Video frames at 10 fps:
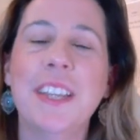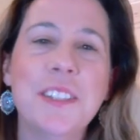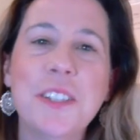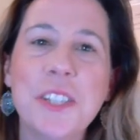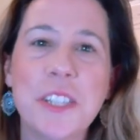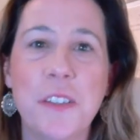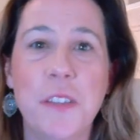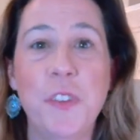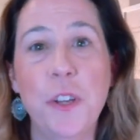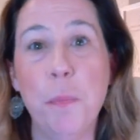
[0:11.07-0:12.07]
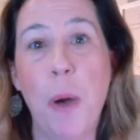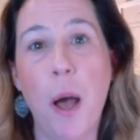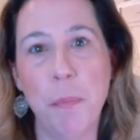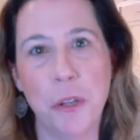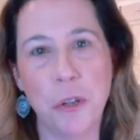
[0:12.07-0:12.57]
These are just a few
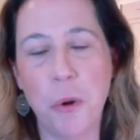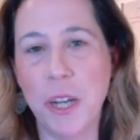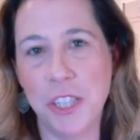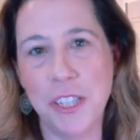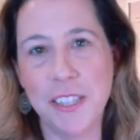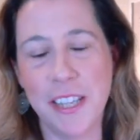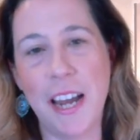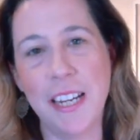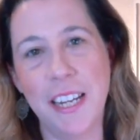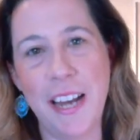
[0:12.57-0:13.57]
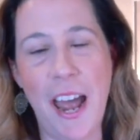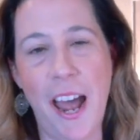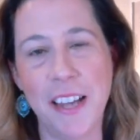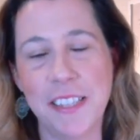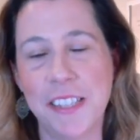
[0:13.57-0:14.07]
popular questions that I get
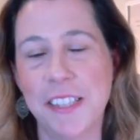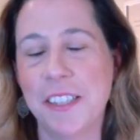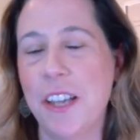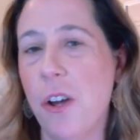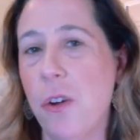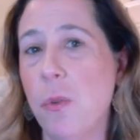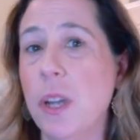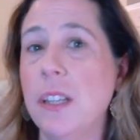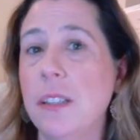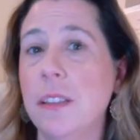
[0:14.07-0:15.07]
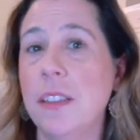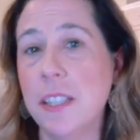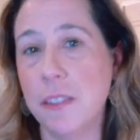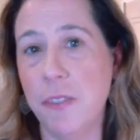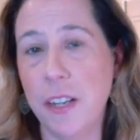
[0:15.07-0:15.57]
asked. So in
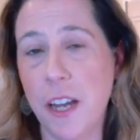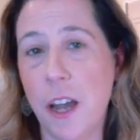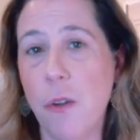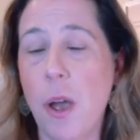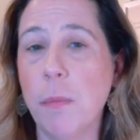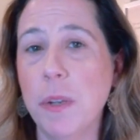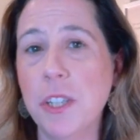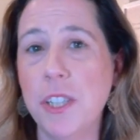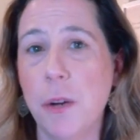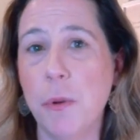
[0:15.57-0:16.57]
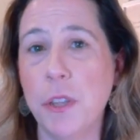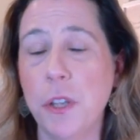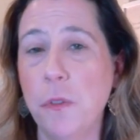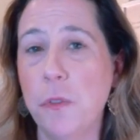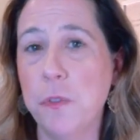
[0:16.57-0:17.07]
this video, I'm going to share with
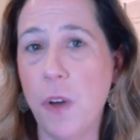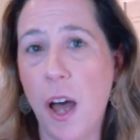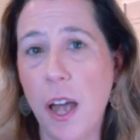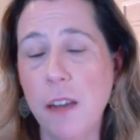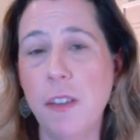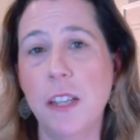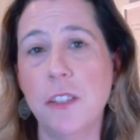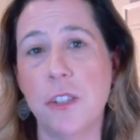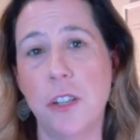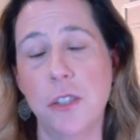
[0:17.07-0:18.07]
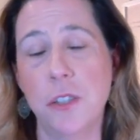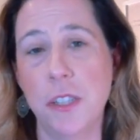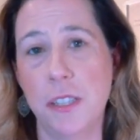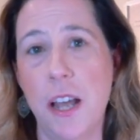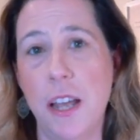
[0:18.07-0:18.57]
you 5 instructional
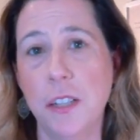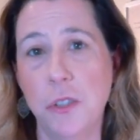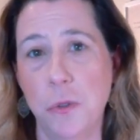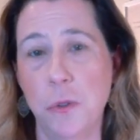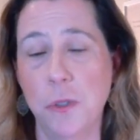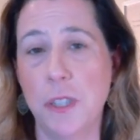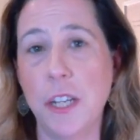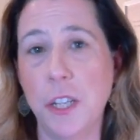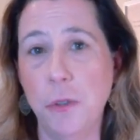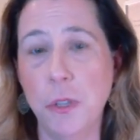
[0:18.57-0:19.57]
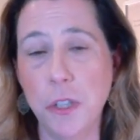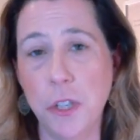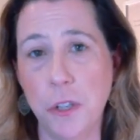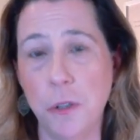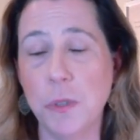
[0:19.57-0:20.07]
design tools that you can
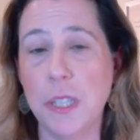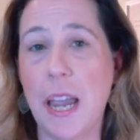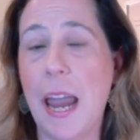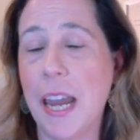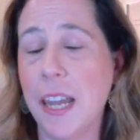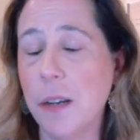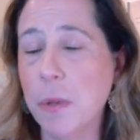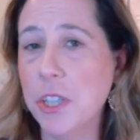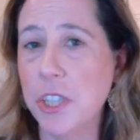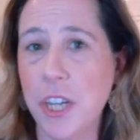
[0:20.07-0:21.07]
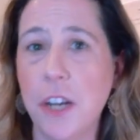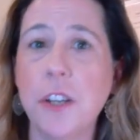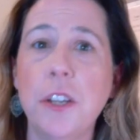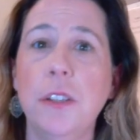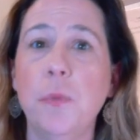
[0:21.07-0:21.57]
use, and I'm going to share
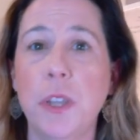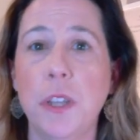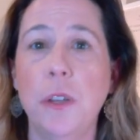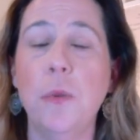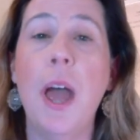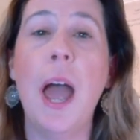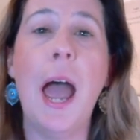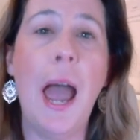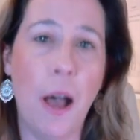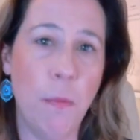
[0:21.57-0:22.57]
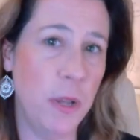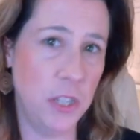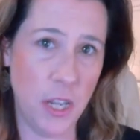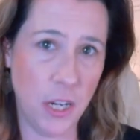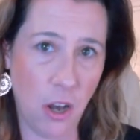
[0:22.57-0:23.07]
with you how
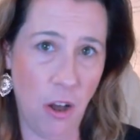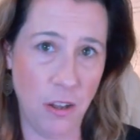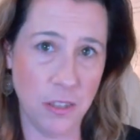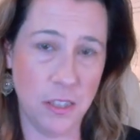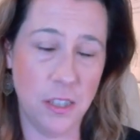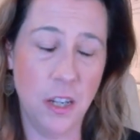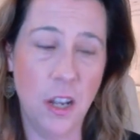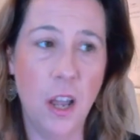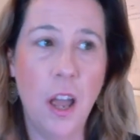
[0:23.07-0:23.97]
much they cost.